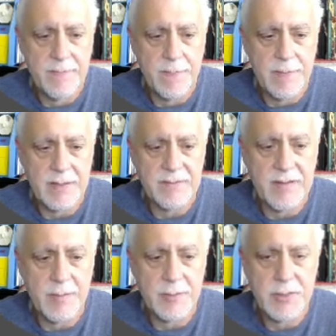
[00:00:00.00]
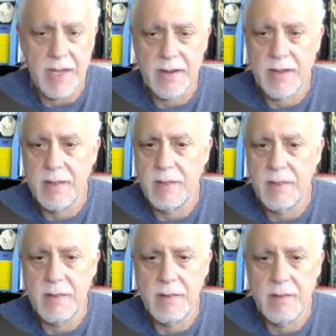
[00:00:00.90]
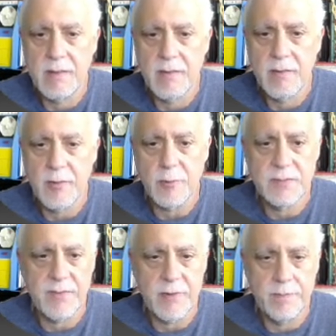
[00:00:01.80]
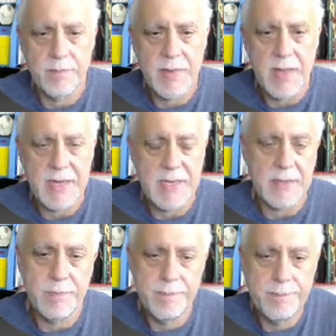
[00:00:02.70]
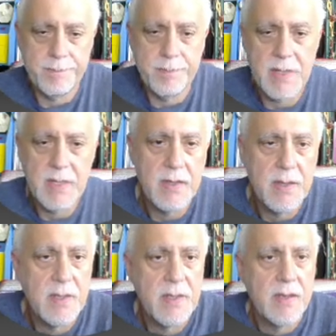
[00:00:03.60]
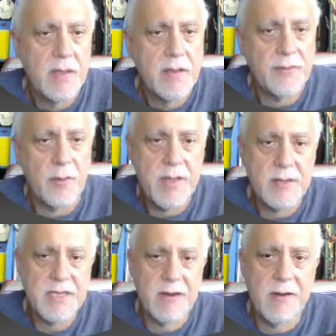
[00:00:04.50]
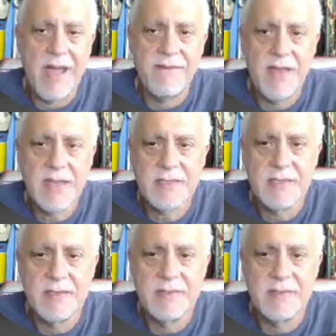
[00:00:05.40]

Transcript: Let's double check. Ghost filled. I did. So there's our graphics.